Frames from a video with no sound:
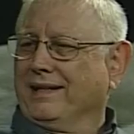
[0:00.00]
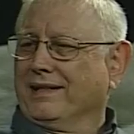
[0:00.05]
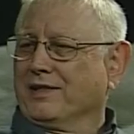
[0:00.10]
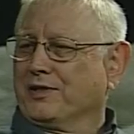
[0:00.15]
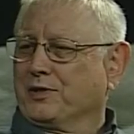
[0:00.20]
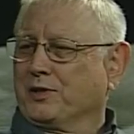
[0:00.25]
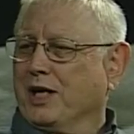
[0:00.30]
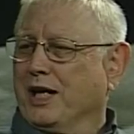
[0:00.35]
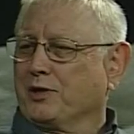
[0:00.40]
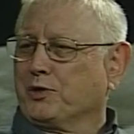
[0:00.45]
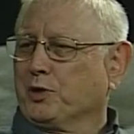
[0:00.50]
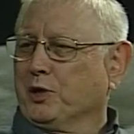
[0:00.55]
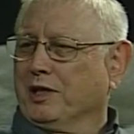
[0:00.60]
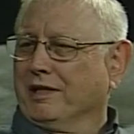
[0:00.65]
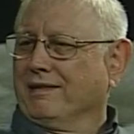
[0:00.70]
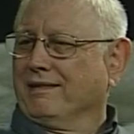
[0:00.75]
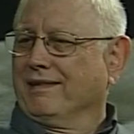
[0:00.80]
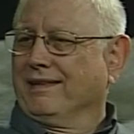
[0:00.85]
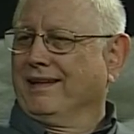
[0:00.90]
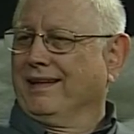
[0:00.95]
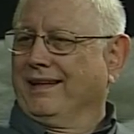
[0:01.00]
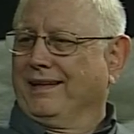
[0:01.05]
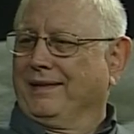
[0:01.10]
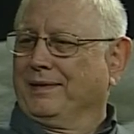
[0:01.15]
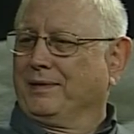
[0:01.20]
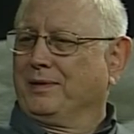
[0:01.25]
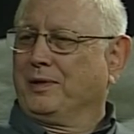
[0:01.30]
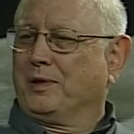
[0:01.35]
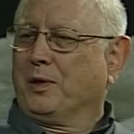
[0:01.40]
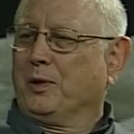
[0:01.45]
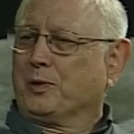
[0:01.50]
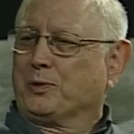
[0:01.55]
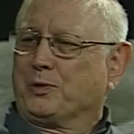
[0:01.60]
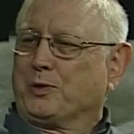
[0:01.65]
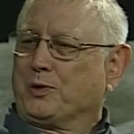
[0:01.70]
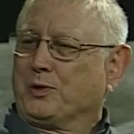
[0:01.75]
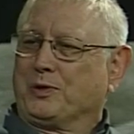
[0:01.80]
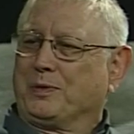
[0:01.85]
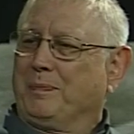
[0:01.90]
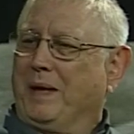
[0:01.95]
discussion in
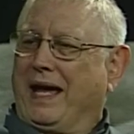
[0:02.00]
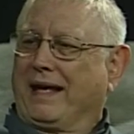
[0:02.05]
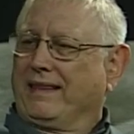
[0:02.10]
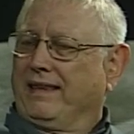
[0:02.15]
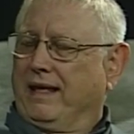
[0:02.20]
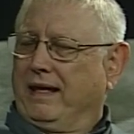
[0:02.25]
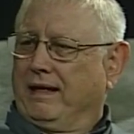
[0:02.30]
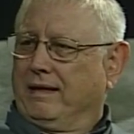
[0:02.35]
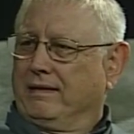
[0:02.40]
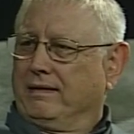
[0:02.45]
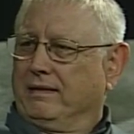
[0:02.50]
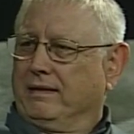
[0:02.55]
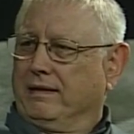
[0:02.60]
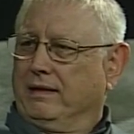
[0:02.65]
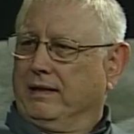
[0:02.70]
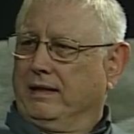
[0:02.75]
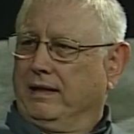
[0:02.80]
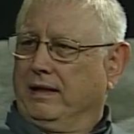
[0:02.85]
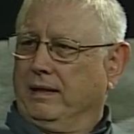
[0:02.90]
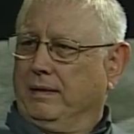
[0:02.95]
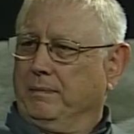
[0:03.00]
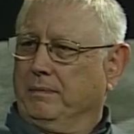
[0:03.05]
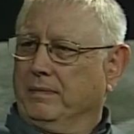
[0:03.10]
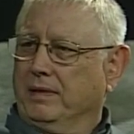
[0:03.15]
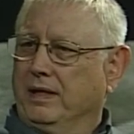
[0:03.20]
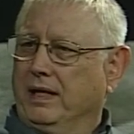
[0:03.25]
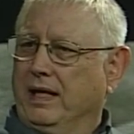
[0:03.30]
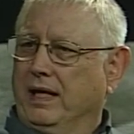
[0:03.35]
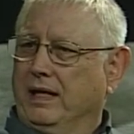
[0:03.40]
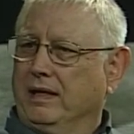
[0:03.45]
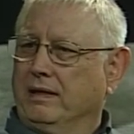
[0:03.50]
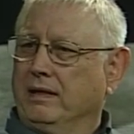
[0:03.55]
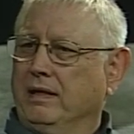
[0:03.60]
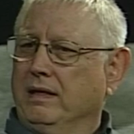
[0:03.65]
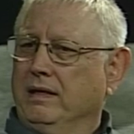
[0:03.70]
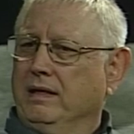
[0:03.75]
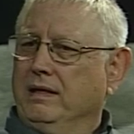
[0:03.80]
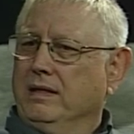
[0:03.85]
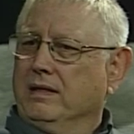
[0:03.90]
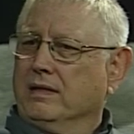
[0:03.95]
cultures back then. And
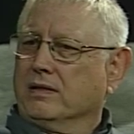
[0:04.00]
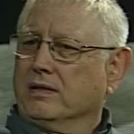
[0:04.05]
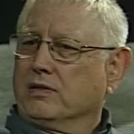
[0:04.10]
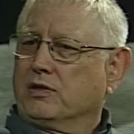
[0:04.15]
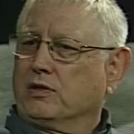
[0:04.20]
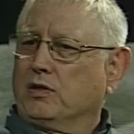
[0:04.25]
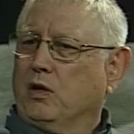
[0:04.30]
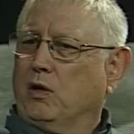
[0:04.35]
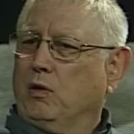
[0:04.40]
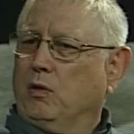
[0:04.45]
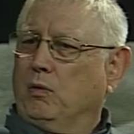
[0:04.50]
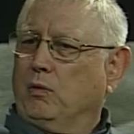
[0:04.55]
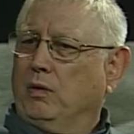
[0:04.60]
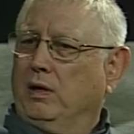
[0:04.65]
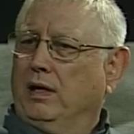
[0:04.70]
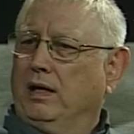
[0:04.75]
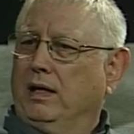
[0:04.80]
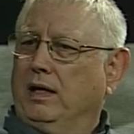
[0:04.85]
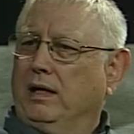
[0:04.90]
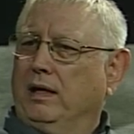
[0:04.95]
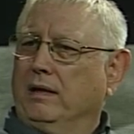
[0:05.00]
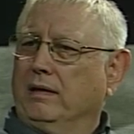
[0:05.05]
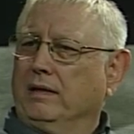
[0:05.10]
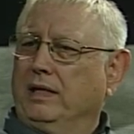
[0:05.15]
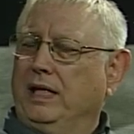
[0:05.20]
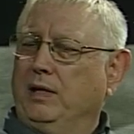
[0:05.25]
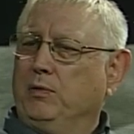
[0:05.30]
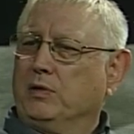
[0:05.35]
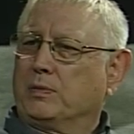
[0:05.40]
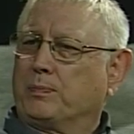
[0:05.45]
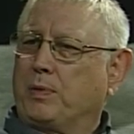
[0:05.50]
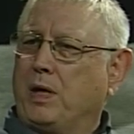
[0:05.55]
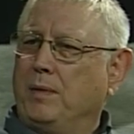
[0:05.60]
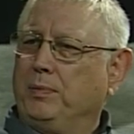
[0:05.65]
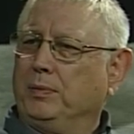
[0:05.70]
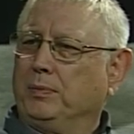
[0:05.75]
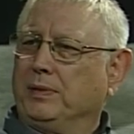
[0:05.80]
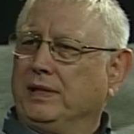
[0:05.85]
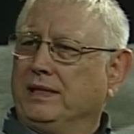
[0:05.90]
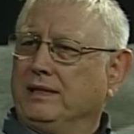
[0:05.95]
so he was
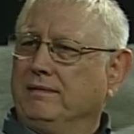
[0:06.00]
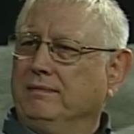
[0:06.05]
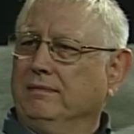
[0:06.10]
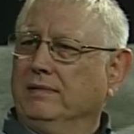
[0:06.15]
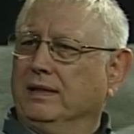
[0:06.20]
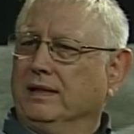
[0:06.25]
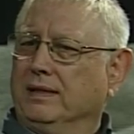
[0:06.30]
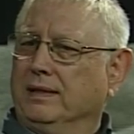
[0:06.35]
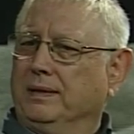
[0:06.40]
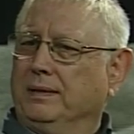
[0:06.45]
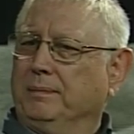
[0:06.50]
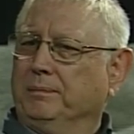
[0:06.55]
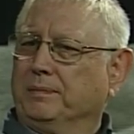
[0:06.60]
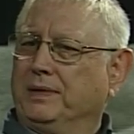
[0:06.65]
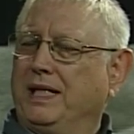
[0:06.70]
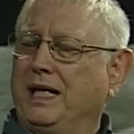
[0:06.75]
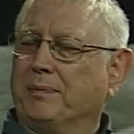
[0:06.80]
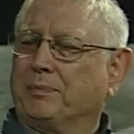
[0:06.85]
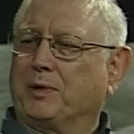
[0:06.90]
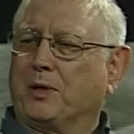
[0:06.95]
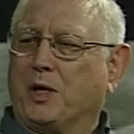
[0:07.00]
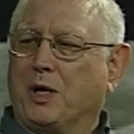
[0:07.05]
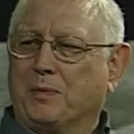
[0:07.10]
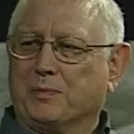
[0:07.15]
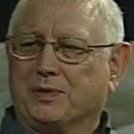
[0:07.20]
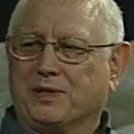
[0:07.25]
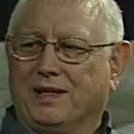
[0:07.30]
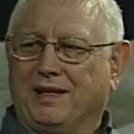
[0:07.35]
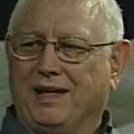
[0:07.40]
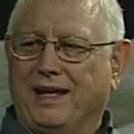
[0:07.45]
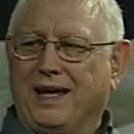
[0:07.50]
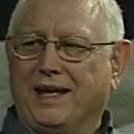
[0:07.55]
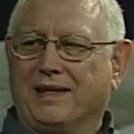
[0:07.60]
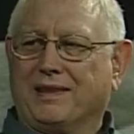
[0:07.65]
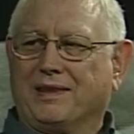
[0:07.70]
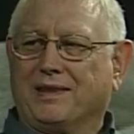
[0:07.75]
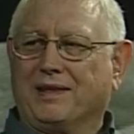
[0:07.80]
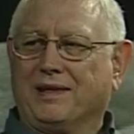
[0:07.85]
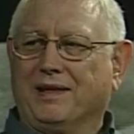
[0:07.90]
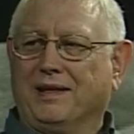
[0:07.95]
probably kept at arm's
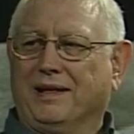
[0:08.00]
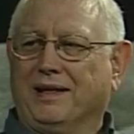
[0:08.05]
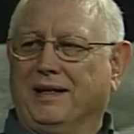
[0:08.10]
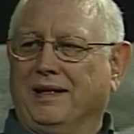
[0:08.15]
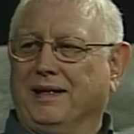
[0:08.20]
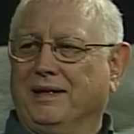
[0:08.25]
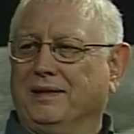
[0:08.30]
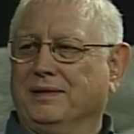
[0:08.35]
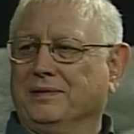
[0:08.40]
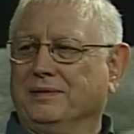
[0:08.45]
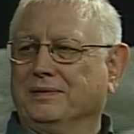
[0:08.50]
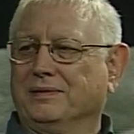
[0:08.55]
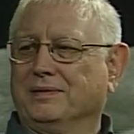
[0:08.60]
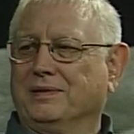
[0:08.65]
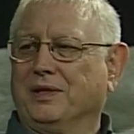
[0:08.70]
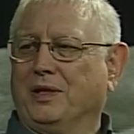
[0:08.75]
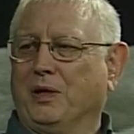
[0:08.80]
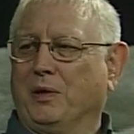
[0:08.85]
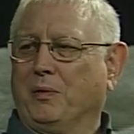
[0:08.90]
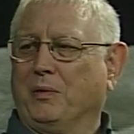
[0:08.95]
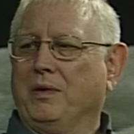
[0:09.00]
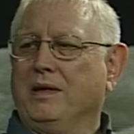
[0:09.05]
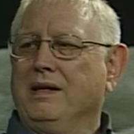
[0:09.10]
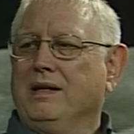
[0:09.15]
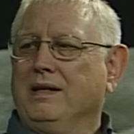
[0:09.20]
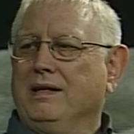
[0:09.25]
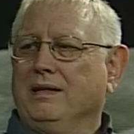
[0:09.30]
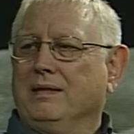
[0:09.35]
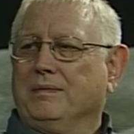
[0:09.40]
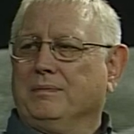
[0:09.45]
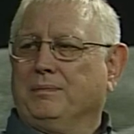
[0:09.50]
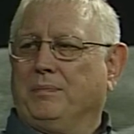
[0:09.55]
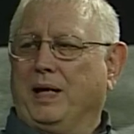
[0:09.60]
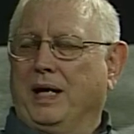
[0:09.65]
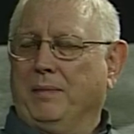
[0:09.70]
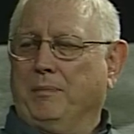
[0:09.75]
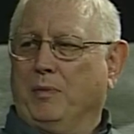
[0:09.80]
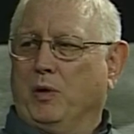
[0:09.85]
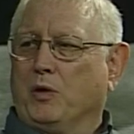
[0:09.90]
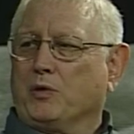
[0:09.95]
length, you know,
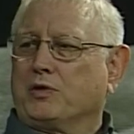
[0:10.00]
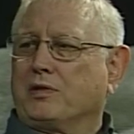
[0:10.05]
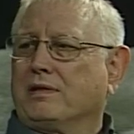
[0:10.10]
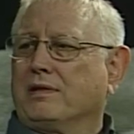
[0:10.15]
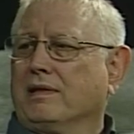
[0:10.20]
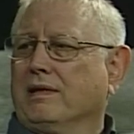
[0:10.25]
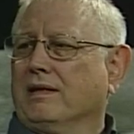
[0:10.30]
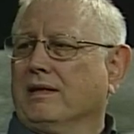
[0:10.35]
by most